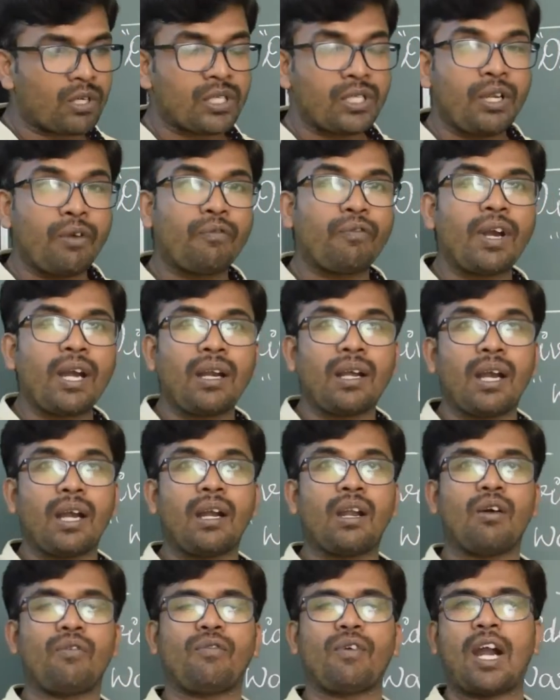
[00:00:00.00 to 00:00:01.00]
different kind
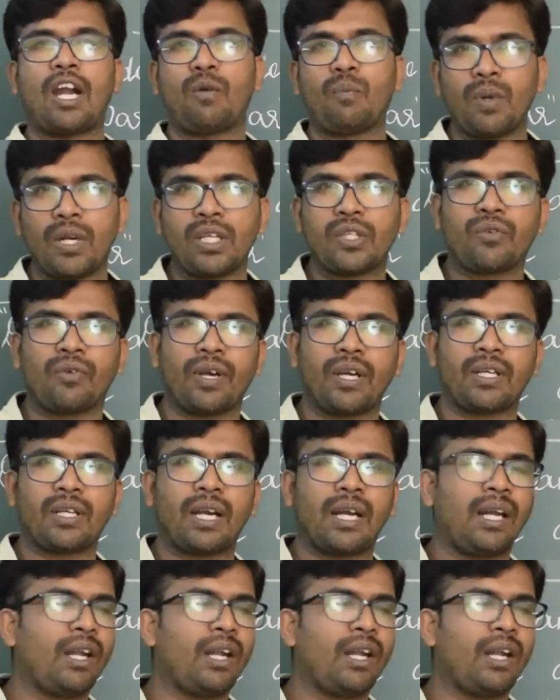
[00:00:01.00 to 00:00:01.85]
of administration,